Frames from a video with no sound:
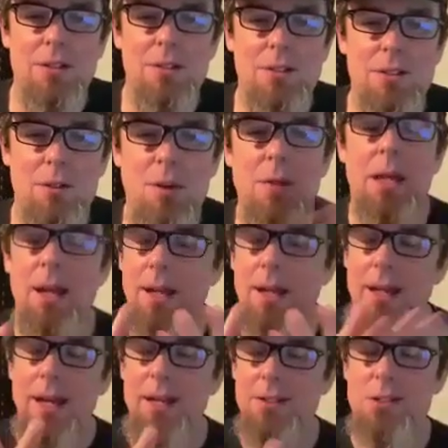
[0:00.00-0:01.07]
so what I'm
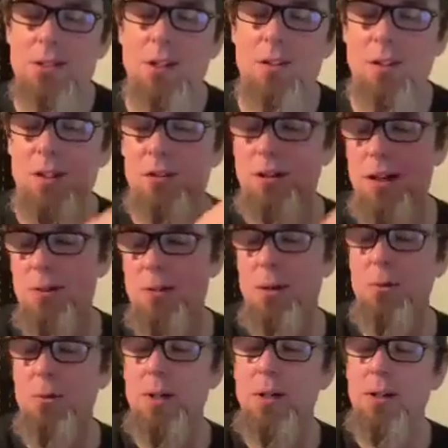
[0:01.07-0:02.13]
getting at, and sorry for the
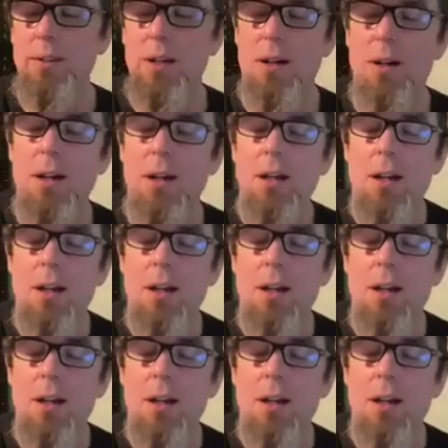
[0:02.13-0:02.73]
roundabout way of getting there,